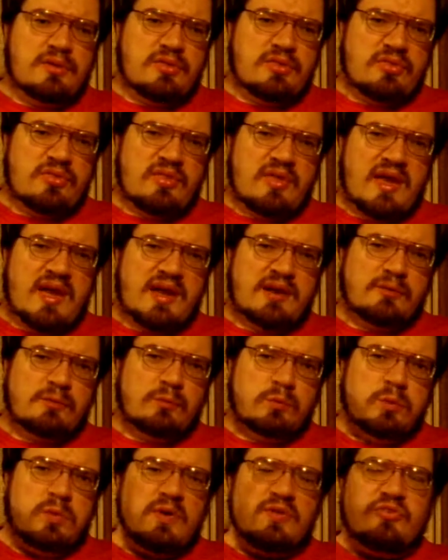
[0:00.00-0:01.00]
that,
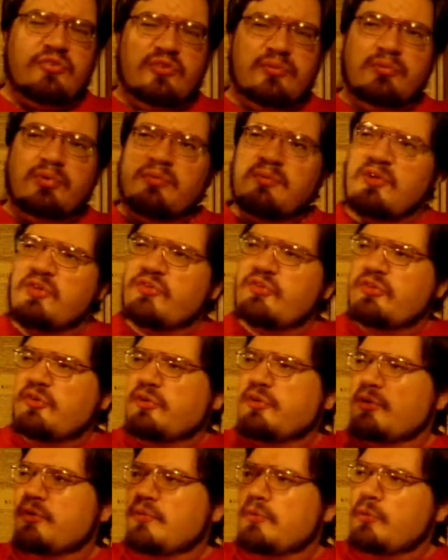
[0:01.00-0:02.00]
once implemented,
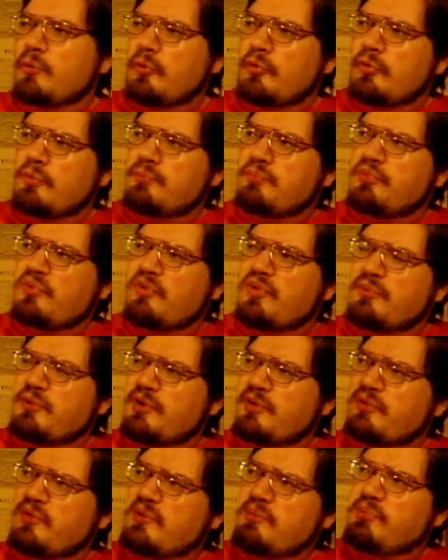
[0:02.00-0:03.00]
would
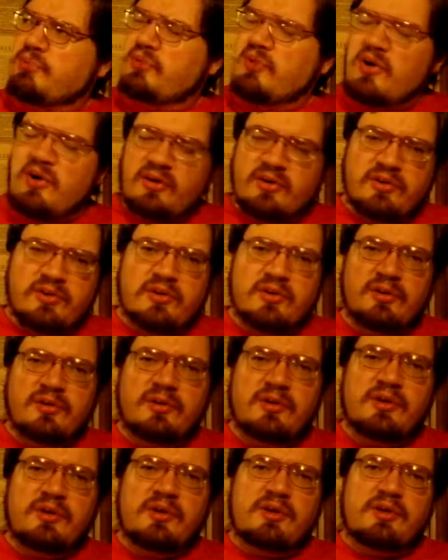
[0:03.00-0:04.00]
permanently block
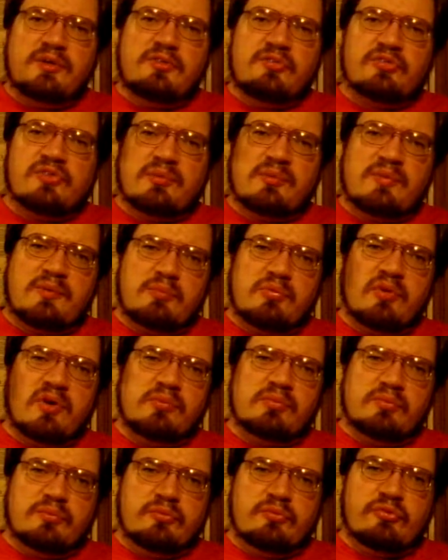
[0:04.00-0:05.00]
some of the
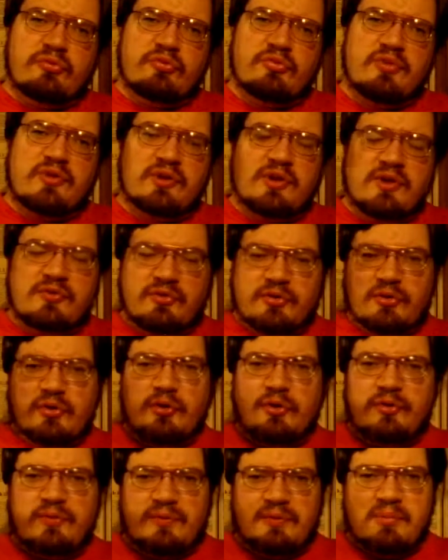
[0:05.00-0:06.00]
problems that have occurred
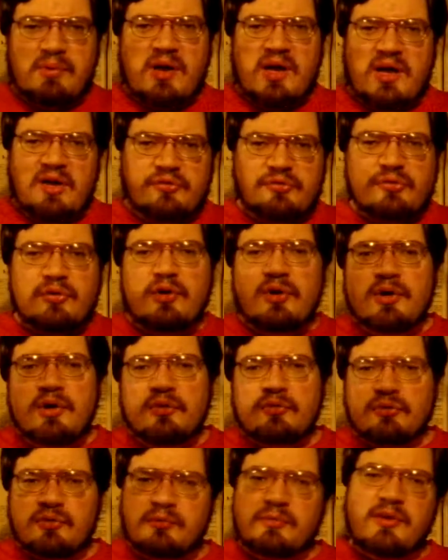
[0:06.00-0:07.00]
in the past
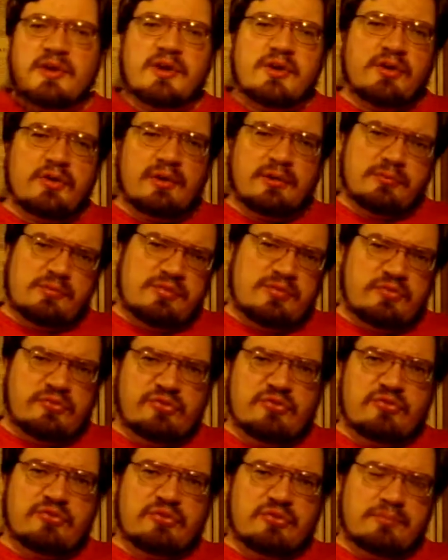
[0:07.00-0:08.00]
from reoccurring with the
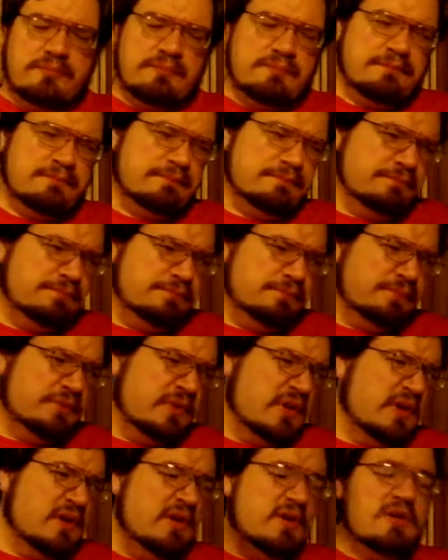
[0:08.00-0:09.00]
system.
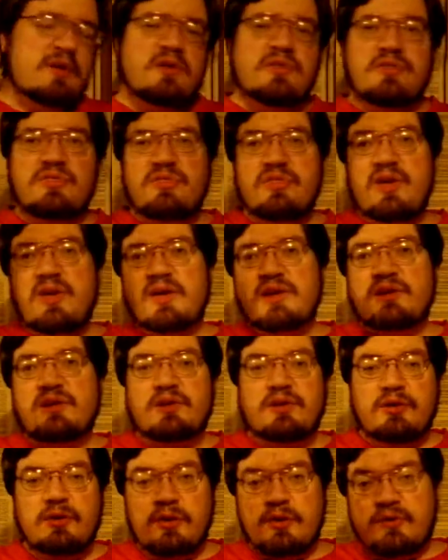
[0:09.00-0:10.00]
Then
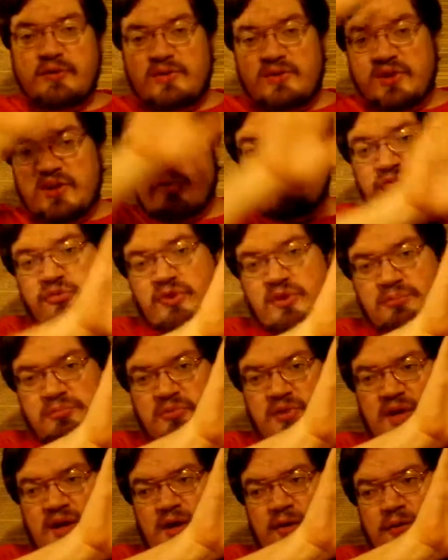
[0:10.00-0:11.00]
you go the next step
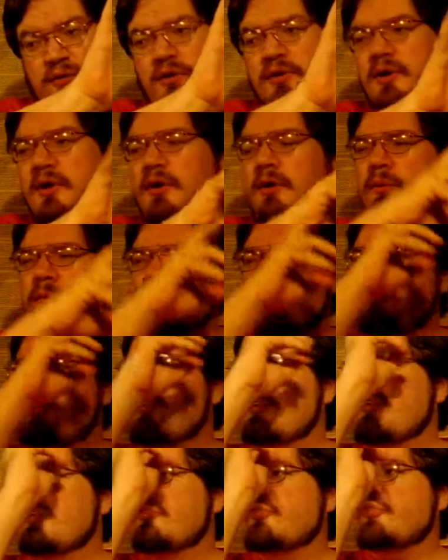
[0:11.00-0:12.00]
down, which
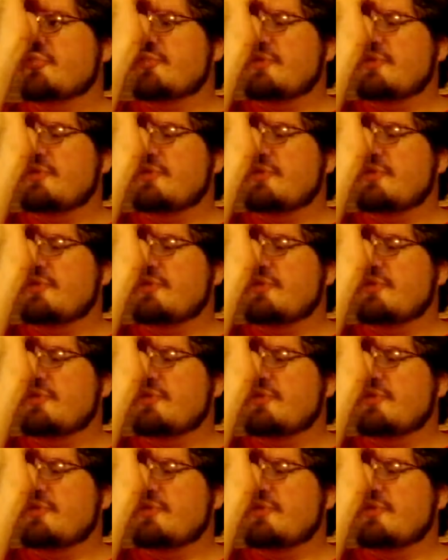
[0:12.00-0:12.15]
is